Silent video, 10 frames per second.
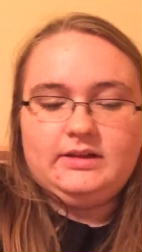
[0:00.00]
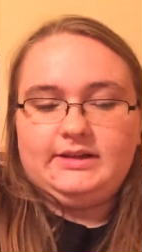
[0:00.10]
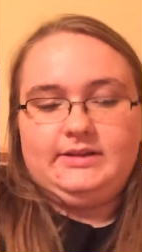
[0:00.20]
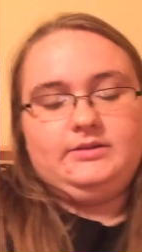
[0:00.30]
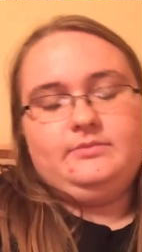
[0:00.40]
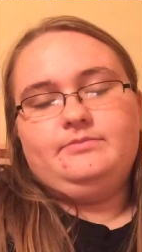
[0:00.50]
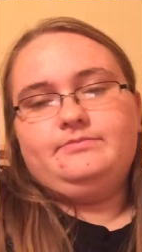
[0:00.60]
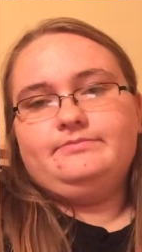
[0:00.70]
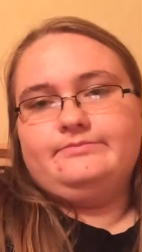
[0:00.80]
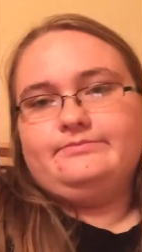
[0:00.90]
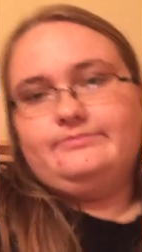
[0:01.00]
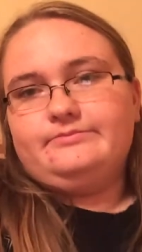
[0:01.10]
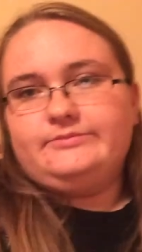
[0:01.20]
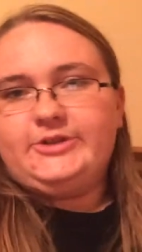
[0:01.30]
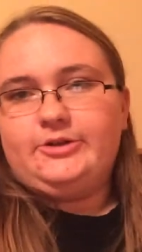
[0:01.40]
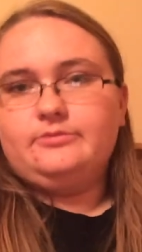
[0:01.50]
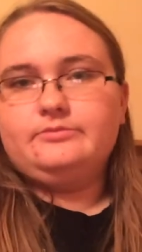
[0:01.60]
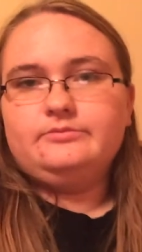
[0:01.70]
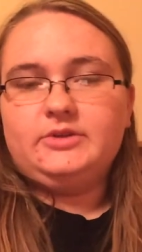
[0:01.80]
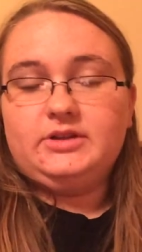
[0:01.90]
like you know
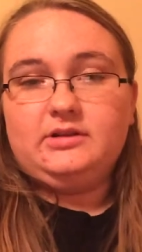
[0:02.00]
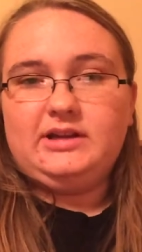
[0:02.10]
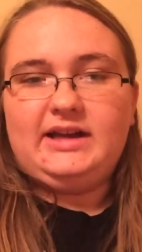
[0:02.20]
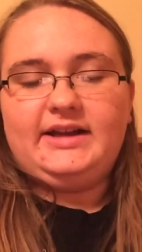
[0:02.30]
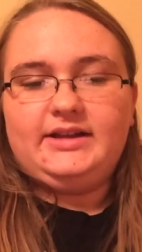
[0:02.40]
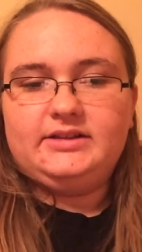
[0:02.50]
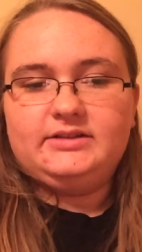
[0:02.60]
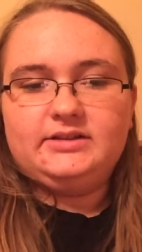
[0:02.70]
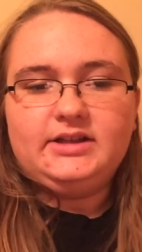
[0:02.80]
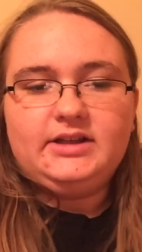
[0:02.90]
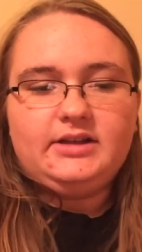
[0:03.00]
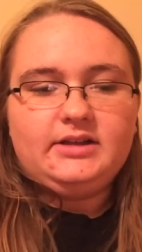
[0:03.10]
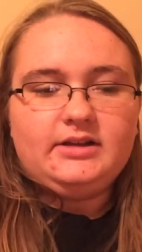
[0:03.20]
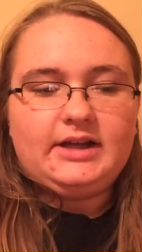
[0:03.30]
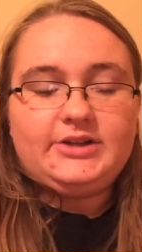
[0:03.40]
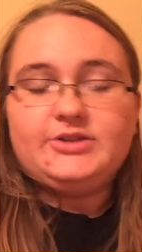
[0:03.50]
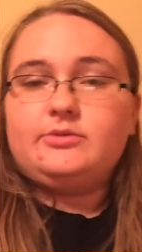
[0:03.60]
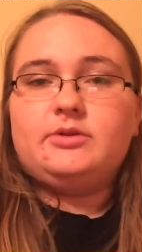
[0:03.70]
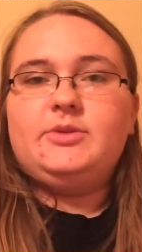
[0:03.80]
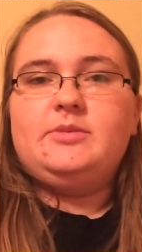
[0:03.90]
lie and I just
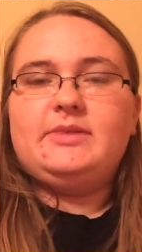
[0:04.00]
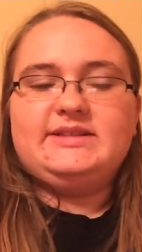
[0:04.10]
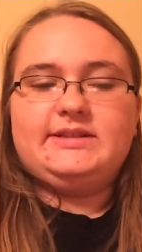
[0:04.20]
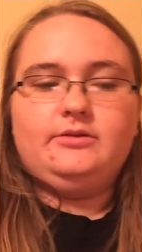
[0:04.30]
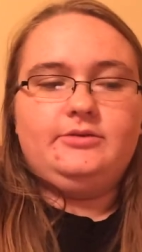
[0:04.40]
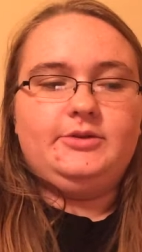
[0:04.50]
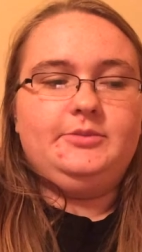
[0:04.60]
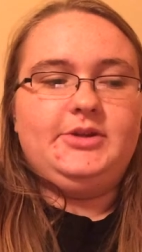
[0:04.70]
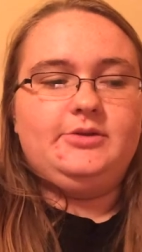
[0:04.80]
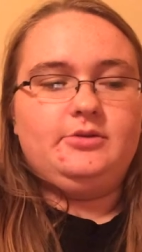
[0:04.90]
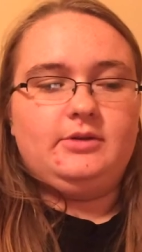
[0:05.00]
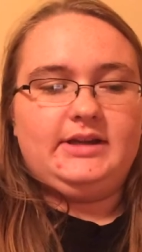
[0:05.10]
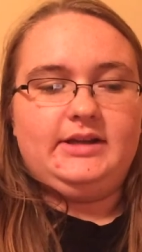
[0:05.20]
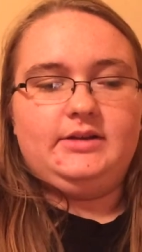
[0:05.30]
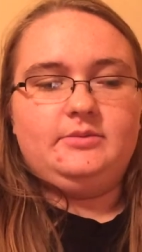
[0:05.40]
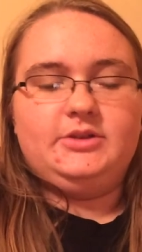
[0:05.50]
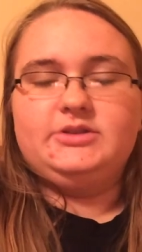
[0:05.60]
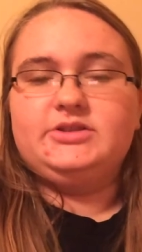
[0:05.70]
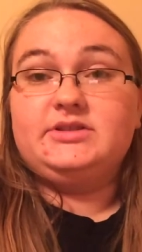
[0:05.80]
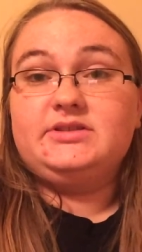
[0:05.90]
want to be myself and be who I am and
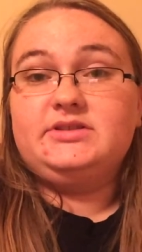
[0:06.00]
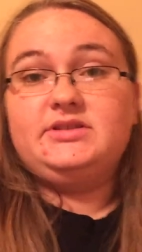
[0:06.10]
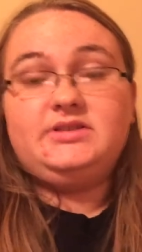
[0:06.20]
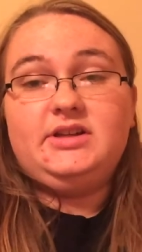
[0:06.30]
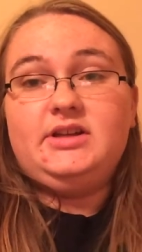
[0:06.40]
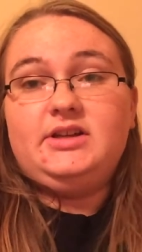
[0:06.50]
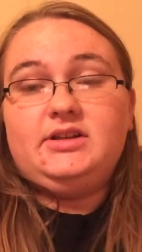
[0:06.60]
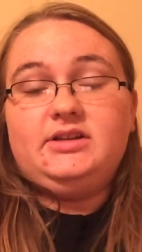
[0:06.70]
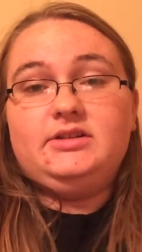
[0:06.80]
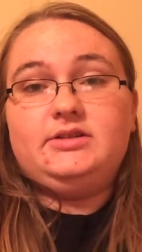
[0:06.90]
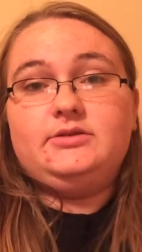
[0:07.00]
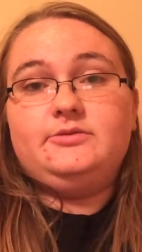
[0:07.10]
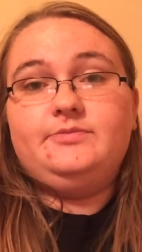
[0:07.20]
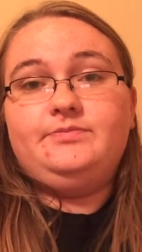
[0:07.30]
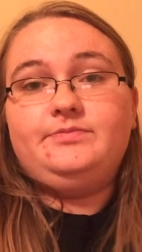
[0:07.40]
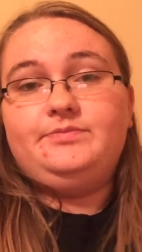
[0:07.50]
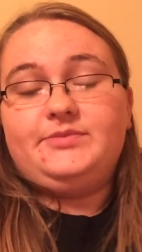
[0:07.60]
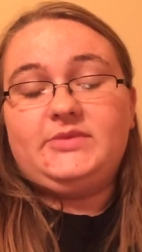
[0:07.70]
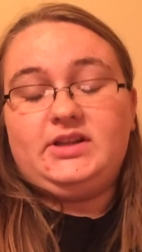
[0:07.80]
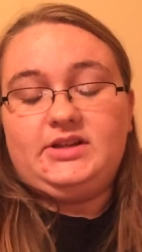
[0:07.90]
just you know
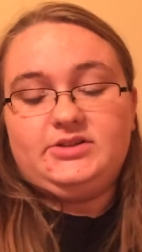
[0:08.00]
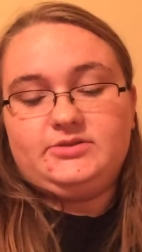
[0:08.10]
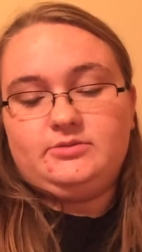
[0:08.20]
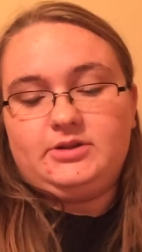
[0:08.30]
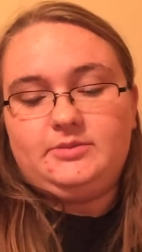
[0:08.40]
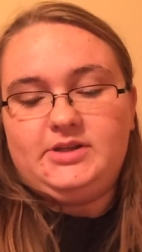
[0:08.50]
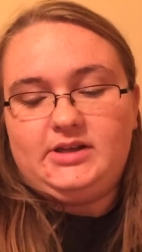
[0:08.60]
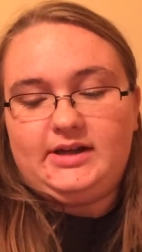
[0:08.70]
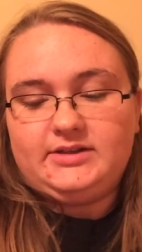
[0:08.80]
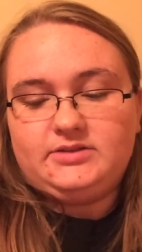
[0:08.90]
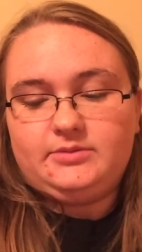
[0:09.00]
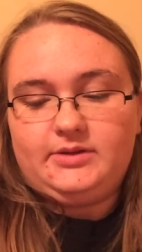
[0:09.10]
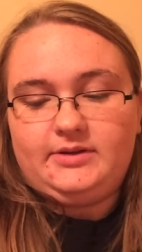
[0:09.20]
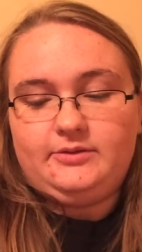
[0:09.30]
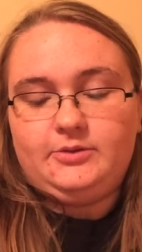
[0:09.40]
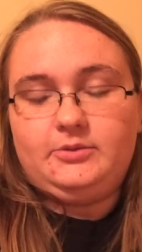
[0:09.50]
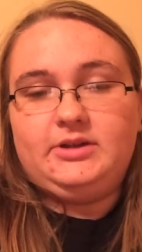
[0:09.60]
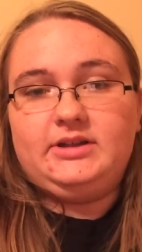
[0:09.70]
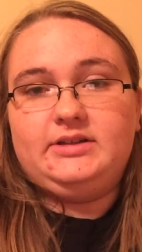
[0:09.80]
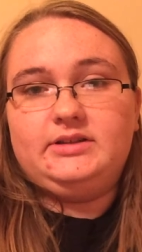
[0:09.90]
I just want to be honest with
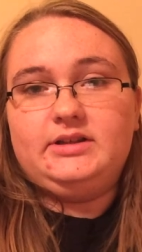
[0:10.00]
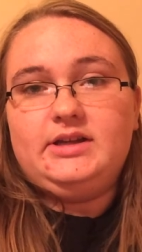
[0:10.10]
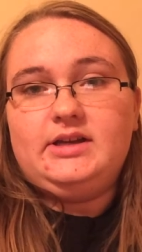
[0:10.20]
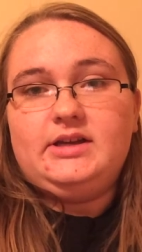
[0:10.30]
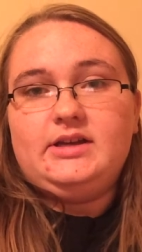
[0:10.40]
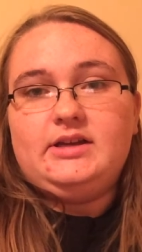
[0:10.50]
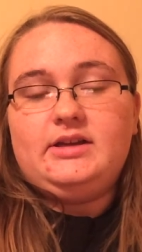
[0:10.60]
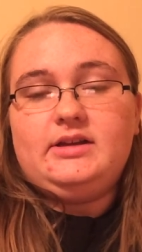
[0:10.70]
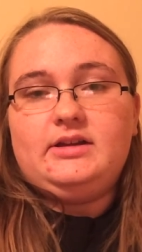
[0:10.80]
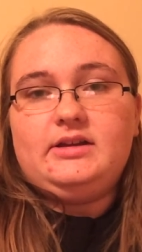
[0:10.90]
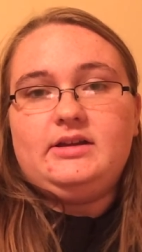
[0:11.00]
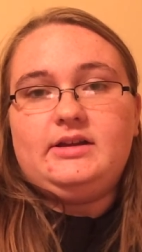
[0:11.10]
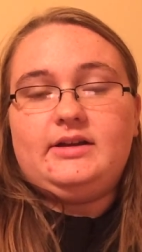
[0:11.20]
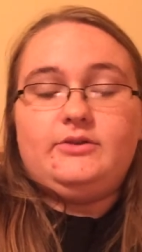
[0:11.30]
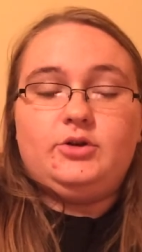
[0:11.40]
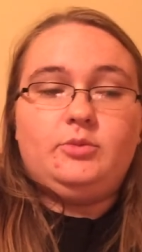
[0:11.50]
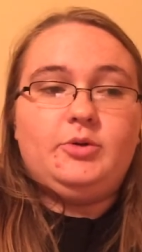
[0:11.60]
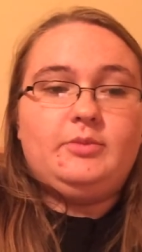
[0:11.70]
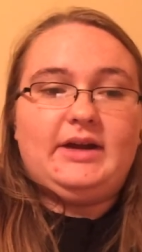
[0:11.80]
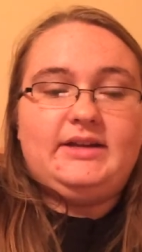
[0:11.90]
everyone and have an
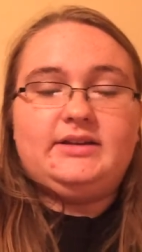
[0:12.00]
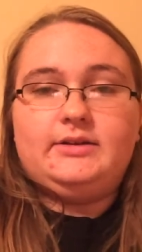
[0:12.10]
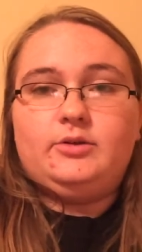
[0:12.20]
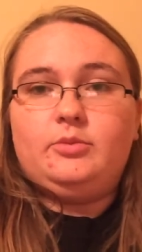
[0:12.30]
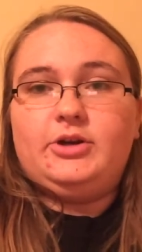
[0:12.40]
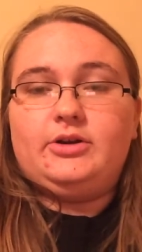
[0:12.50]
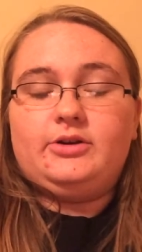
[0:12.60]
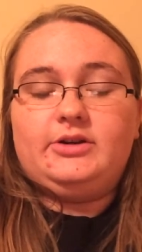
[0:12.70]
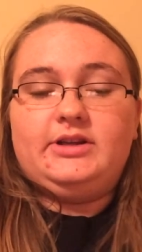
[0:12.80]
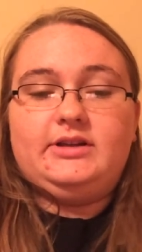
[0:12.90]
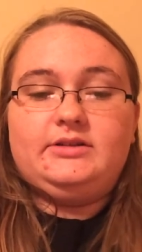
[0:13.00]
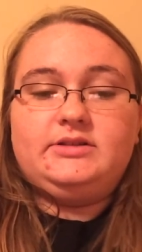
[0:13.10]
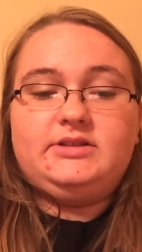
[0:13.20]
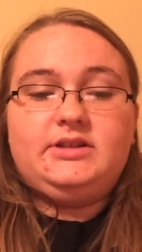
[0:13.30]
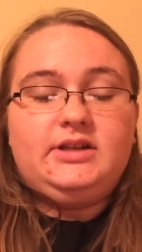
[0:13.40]
open mind and an open heart and